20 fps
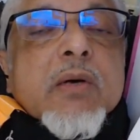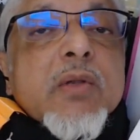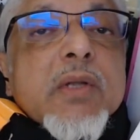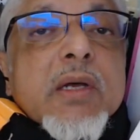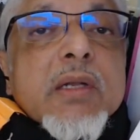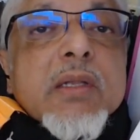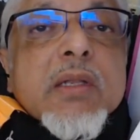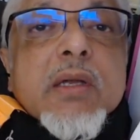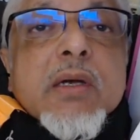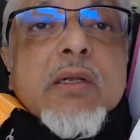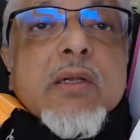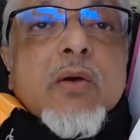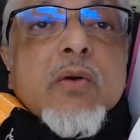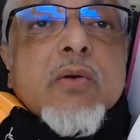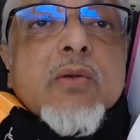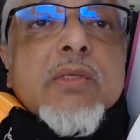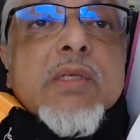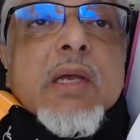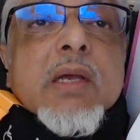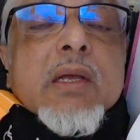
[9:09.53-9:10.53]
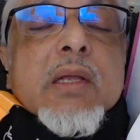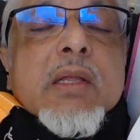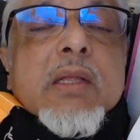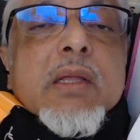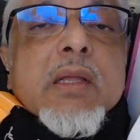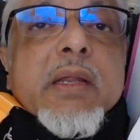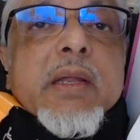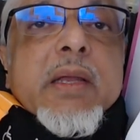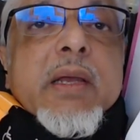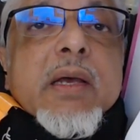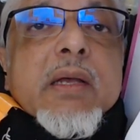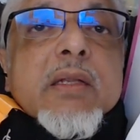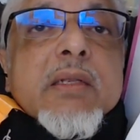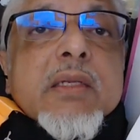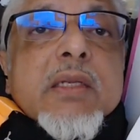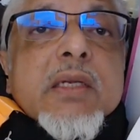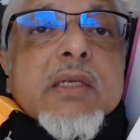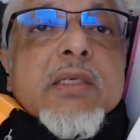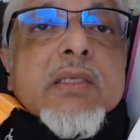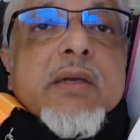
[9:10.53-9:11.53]
Only Allah knows the
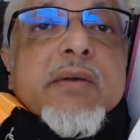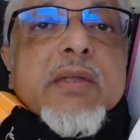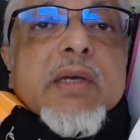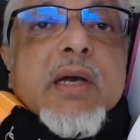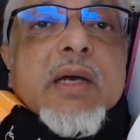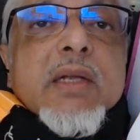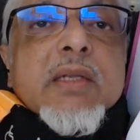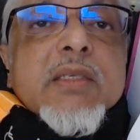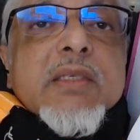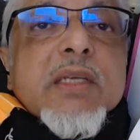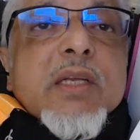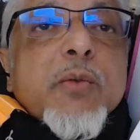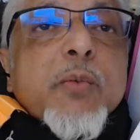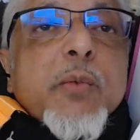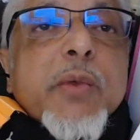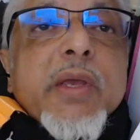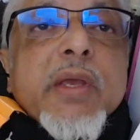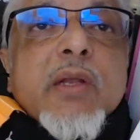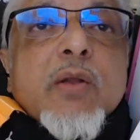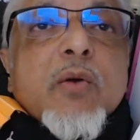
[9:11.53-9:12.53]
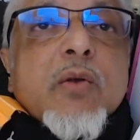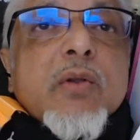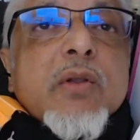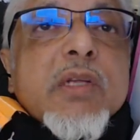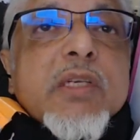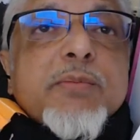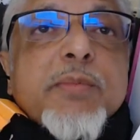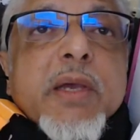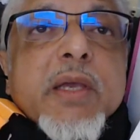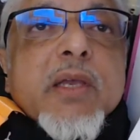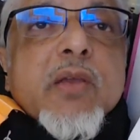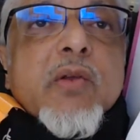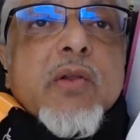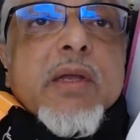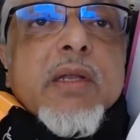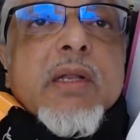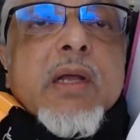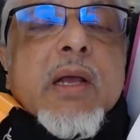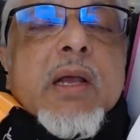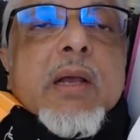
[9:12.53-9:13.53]
realities of the unseen. We can only
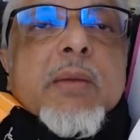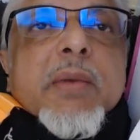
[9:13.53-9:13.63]
speculate.